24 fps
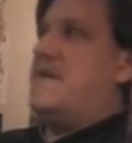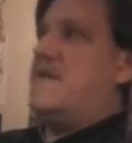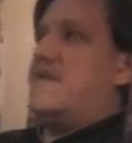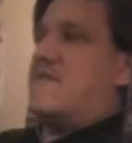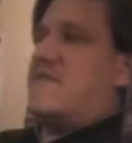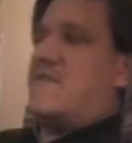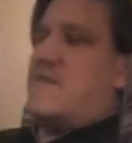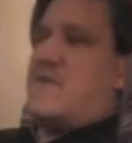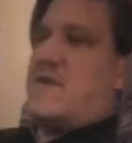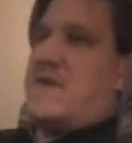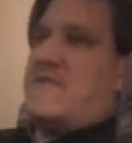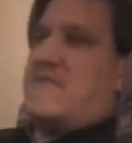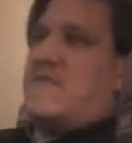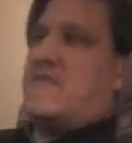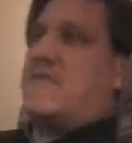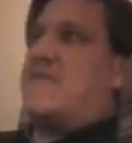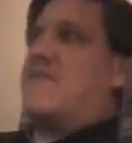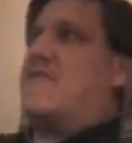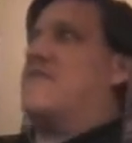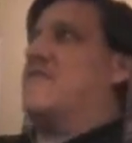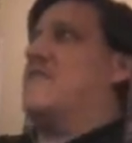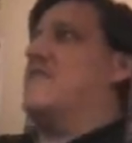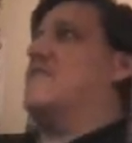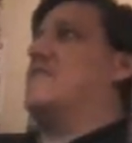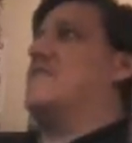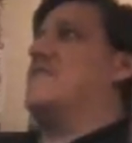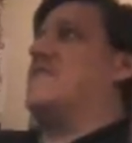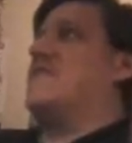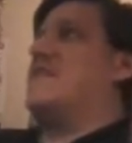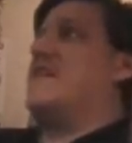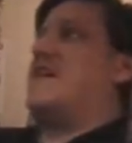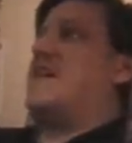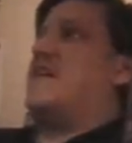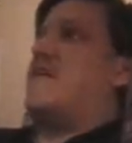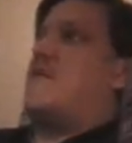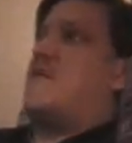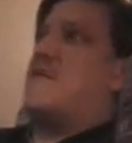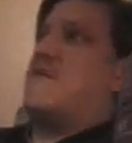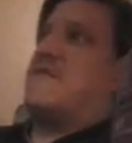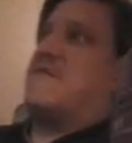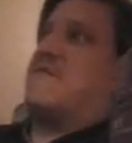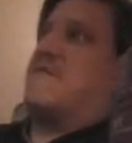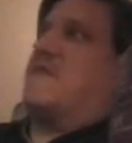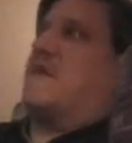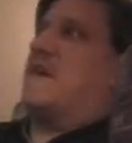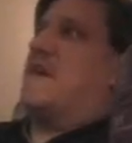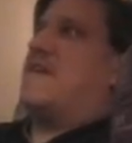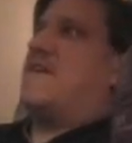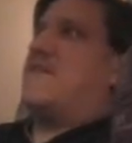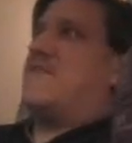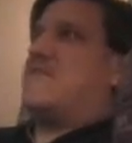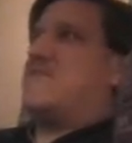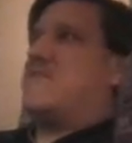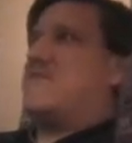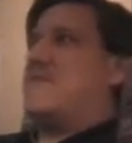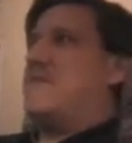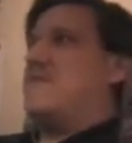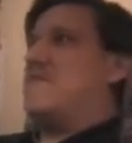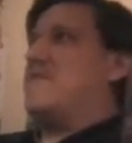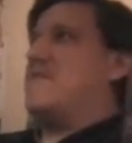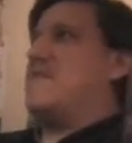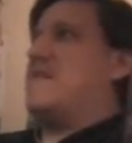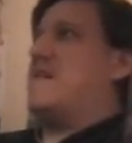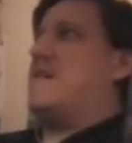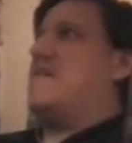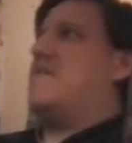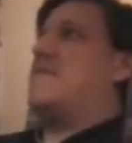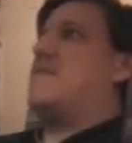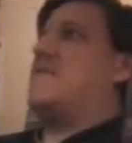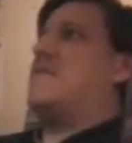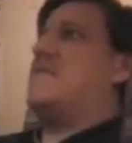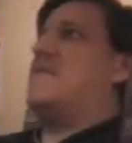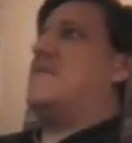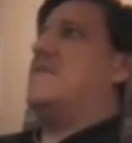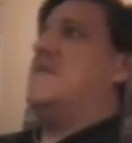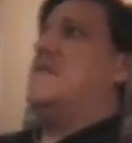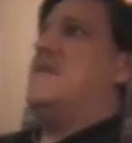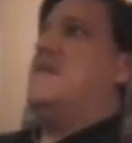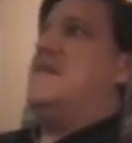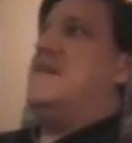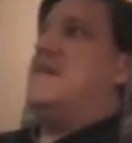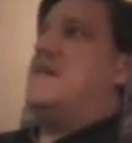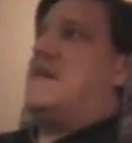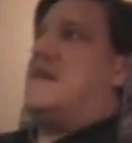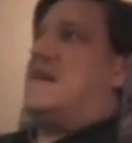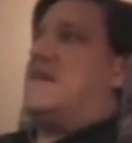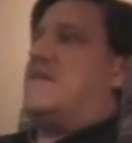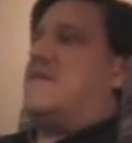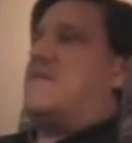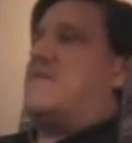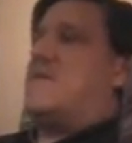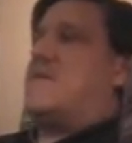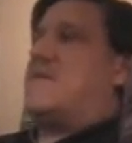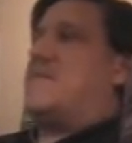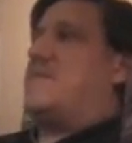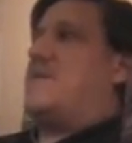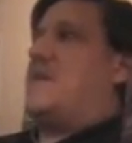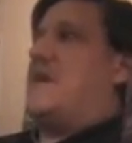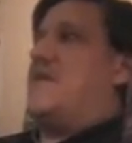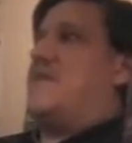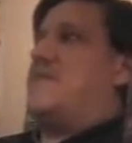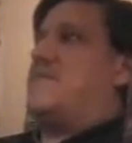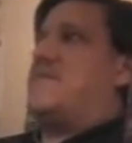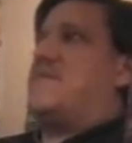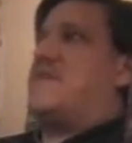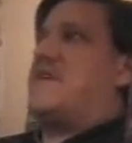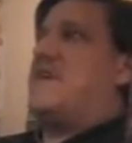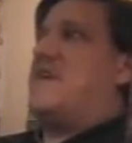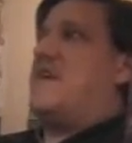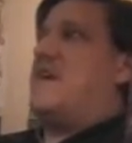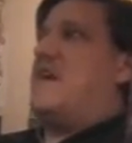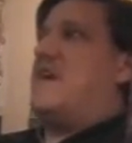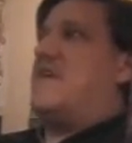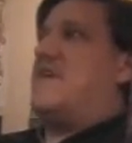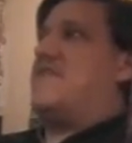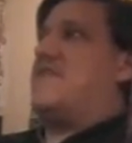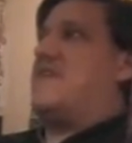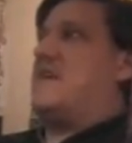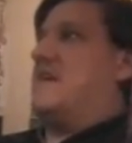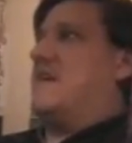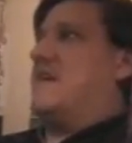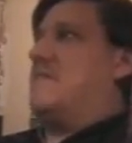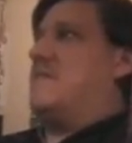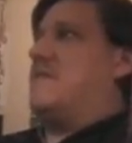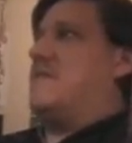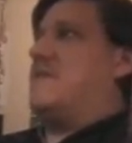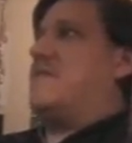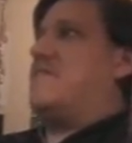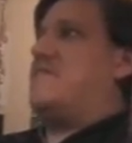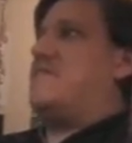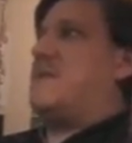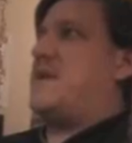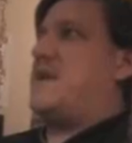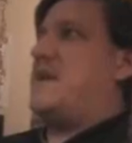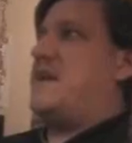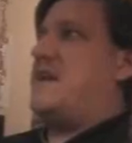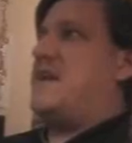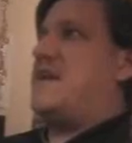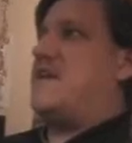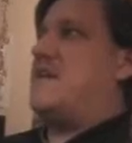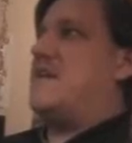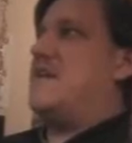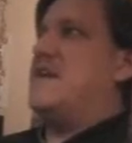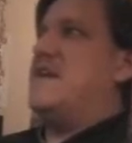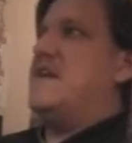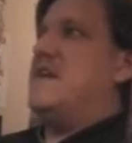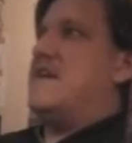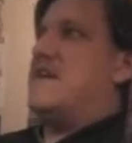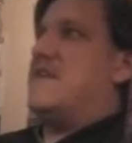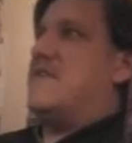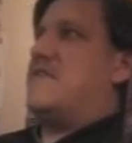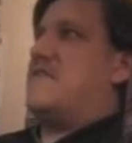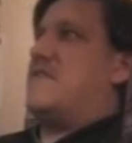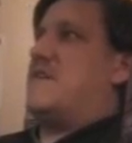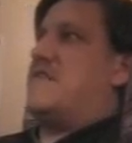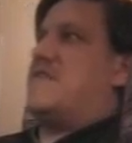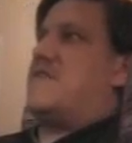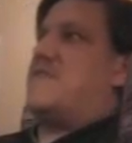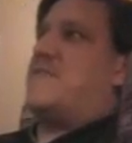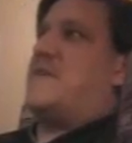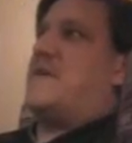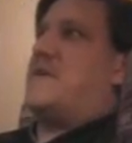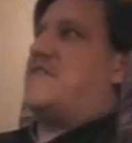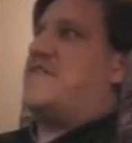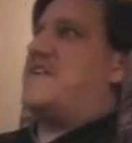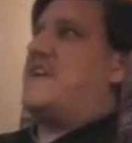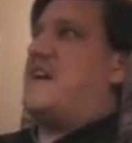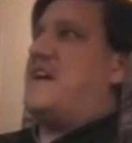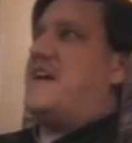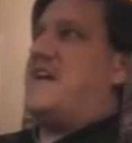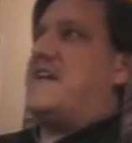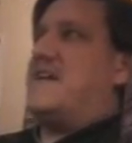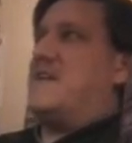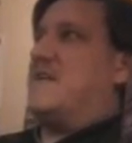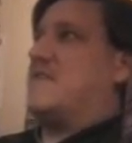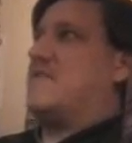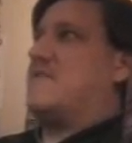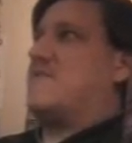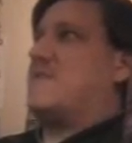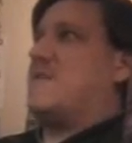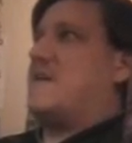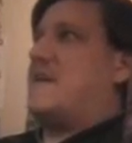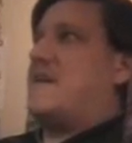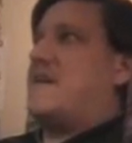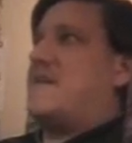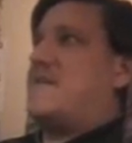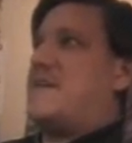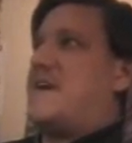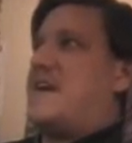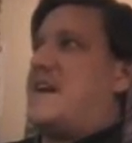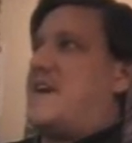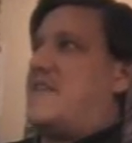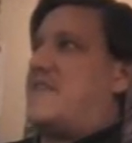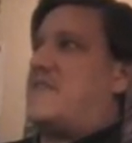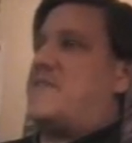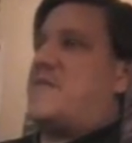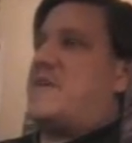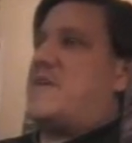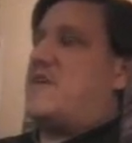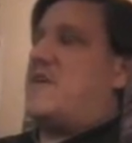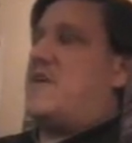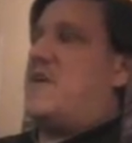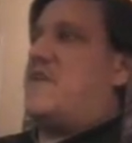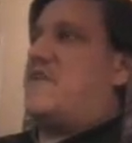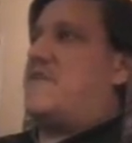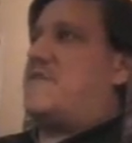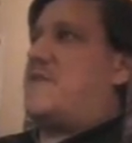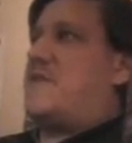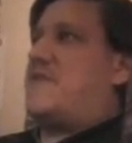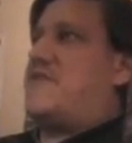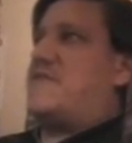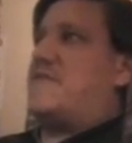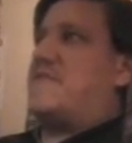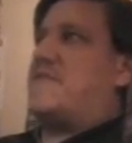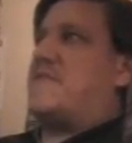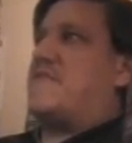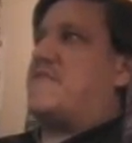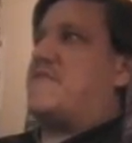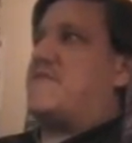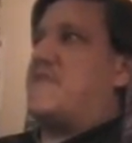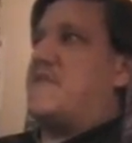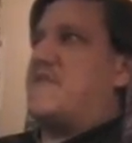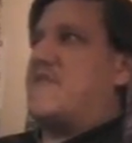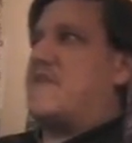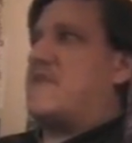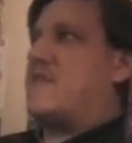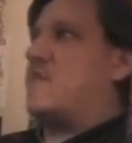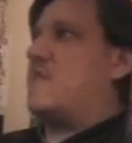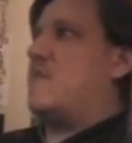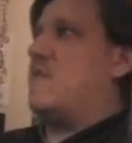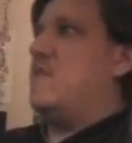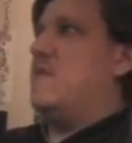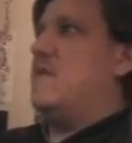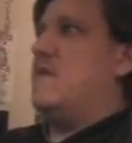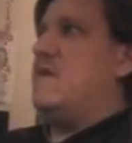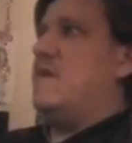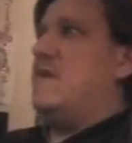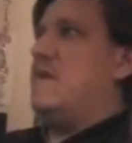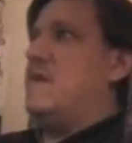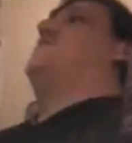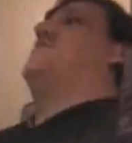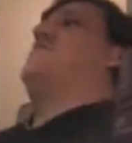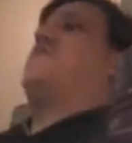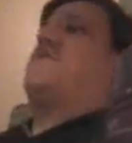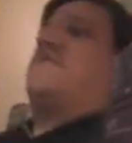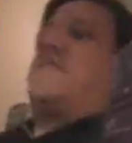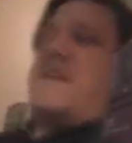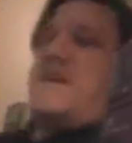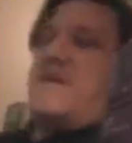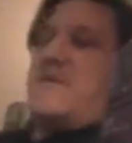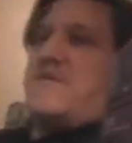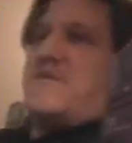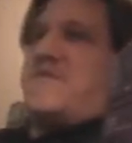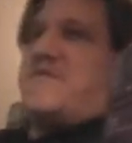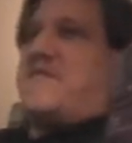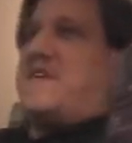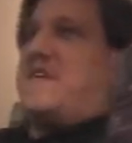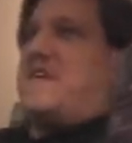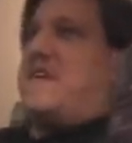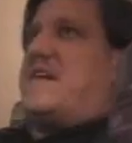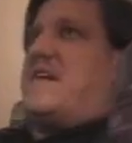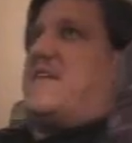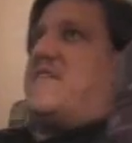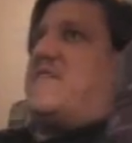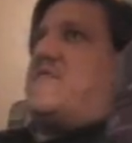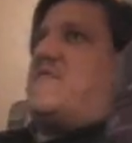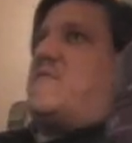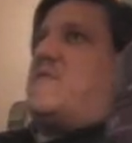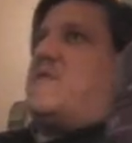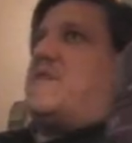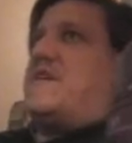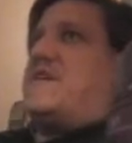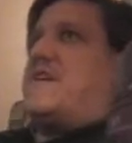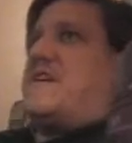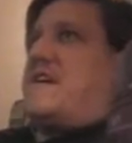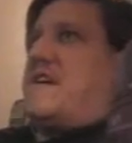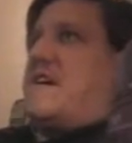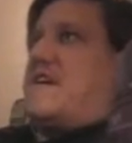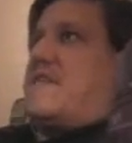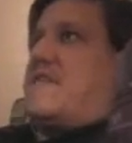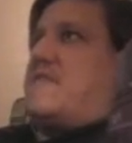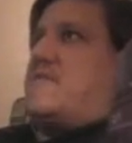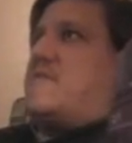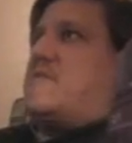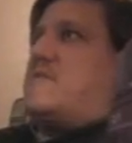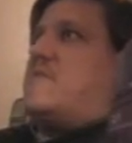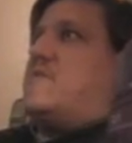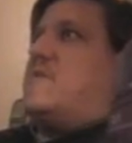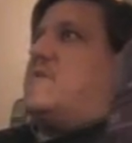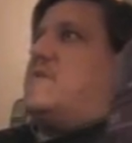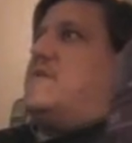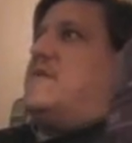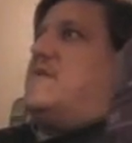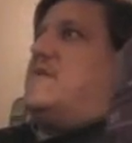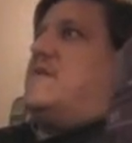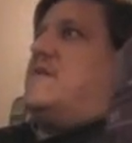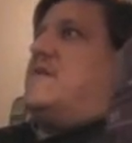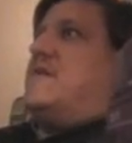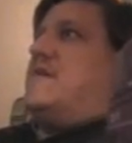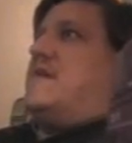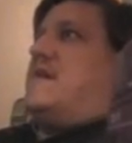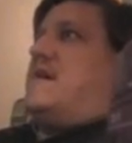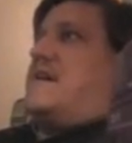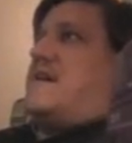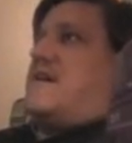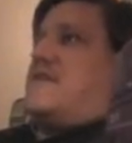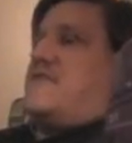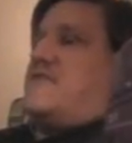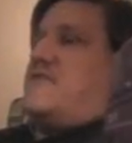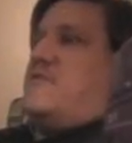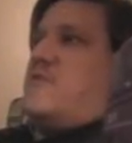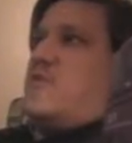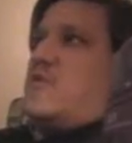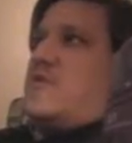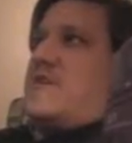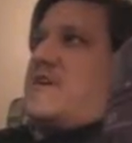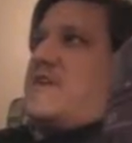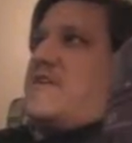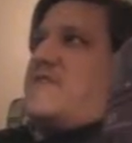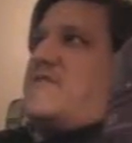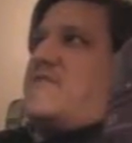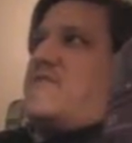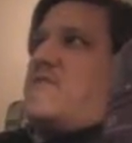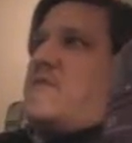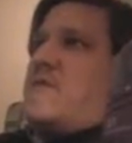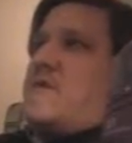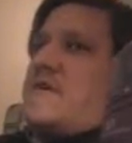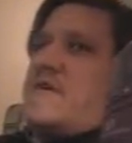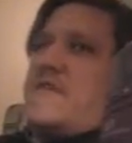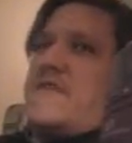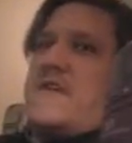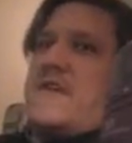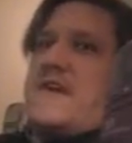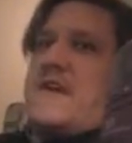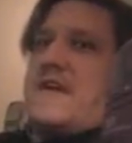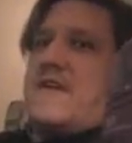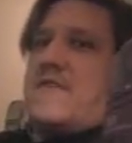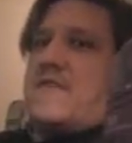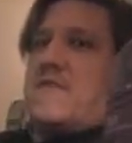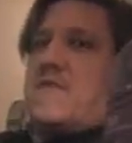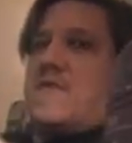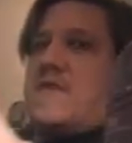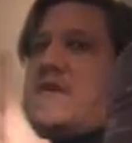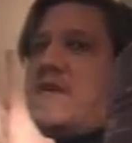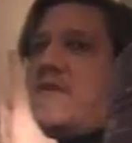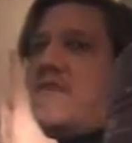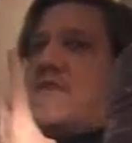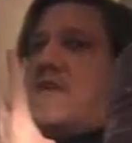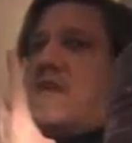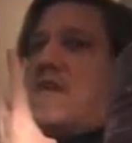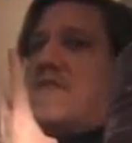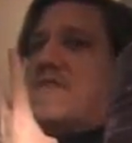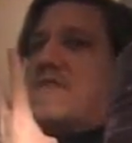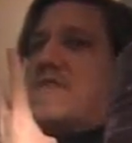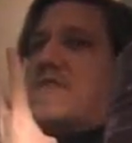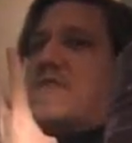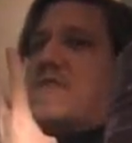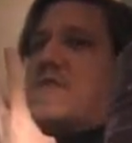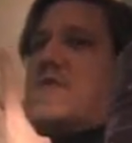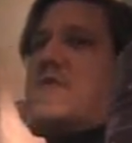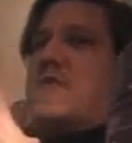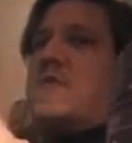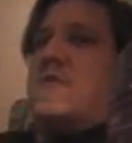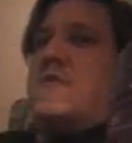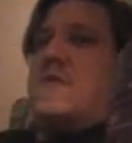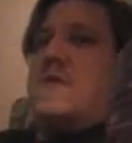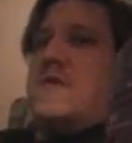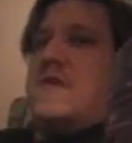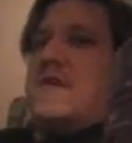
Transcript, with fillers: So whatever this is, it's like arthritis or something. I don't know. I don't know what could possibly cause that. I mean, pain is not spontaneous, right? I mean, it has to be caused by something physical. Today was the day I just wanted to get through. I got two more days of work and then I got three days off in a row.